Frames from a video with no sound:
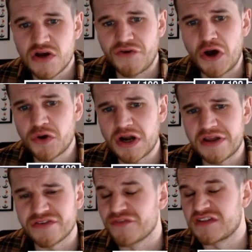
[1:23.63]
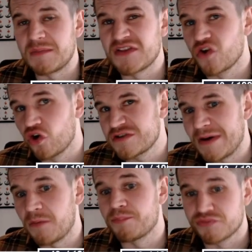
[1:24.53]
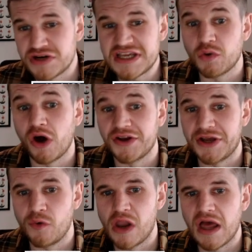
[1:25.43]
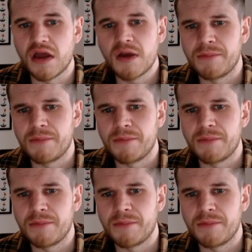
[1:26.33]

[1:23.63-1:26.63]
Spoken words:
Foden has obviously been talked about pre-Guardiola,